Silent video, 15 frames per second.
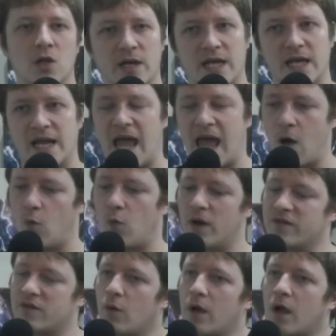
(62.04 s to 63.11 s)
looking at what
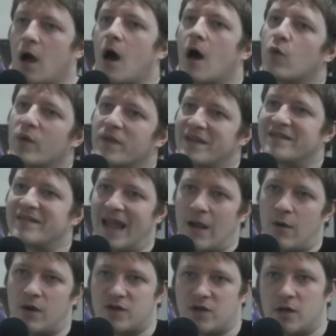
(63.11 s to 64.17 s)
is going on with this
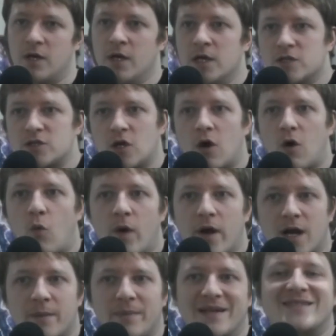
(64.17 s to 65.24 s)
character. So we're
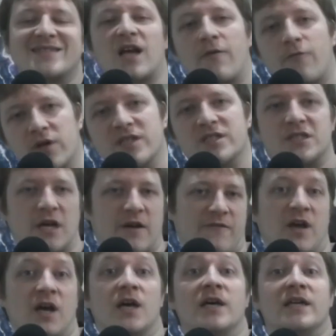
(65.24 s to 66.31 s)
going to be discovering
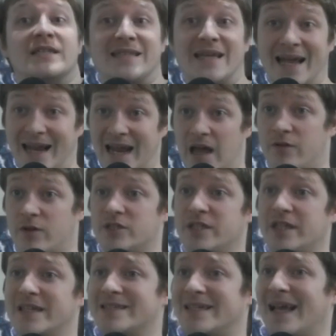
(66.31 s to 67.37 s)
stuff together.
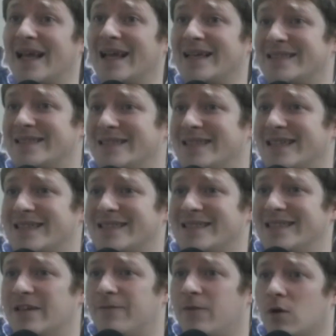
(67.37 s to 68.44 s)
She is a 6
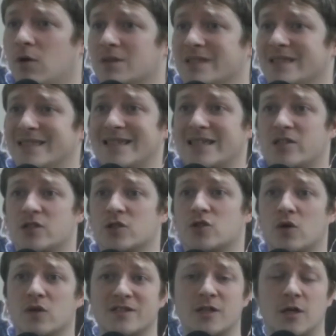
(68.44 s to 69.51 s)
difficulty, 6
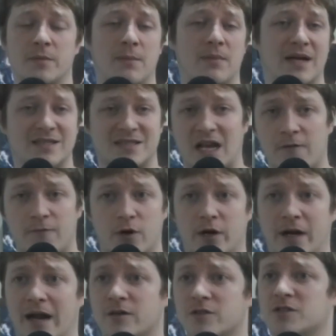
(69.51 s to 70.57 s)
control, 0 mid block standard for
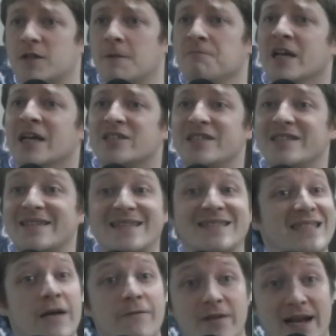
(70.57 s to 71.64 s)
your characters. She's a
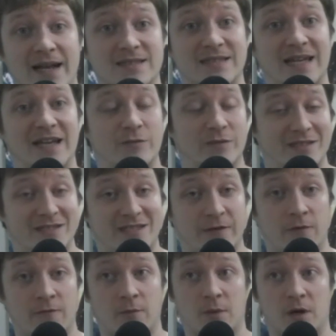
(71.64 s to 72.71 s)
7 hand size, which is
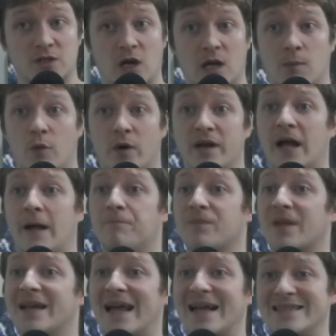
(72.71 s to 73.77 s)
different from our Talim 1 dot,
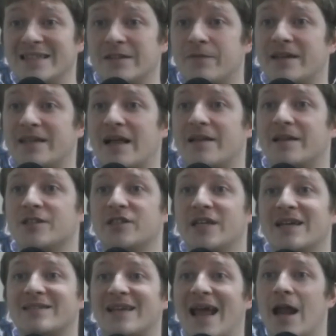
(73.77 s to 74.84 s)
19 vitality. She
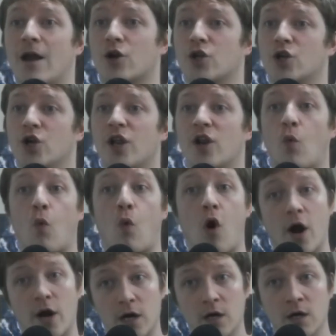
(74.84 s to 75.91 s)
has air, good, and
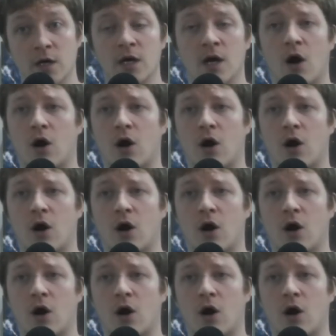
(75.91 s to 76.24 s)
water.